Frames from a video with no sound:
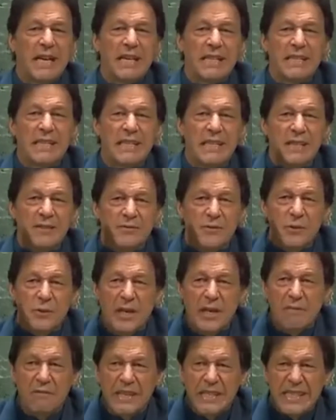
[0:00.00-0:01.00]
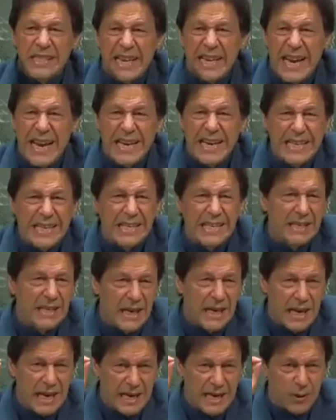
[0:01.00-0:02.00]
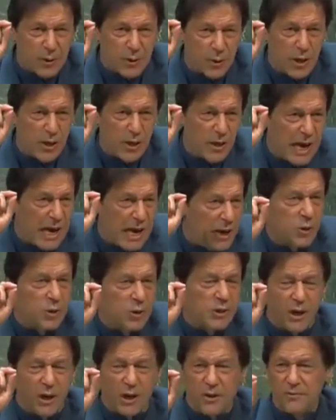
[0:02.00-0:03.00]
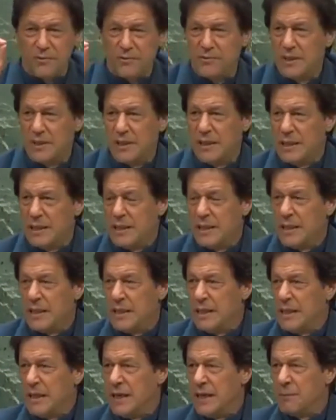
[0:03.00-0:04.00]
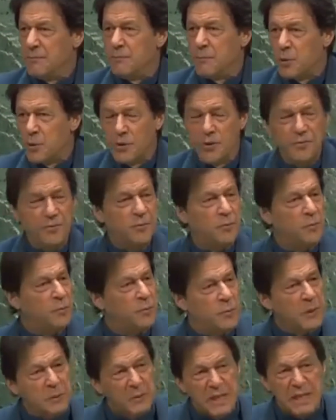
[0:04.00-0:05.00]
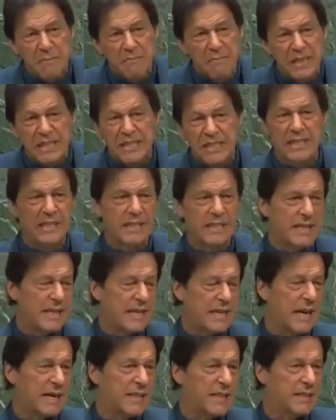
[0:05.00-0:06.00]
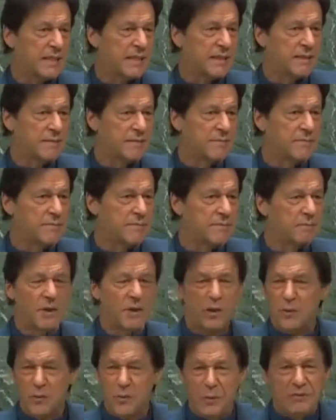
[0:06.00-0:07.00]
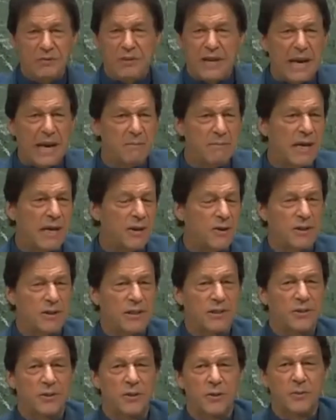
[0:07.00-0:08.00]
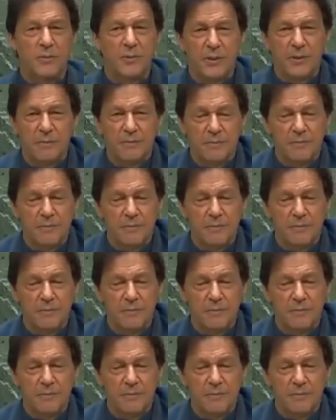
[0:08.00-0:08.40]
I said, if you give us any iota of proof, we will immediately take action, because we've clamped down on these groups.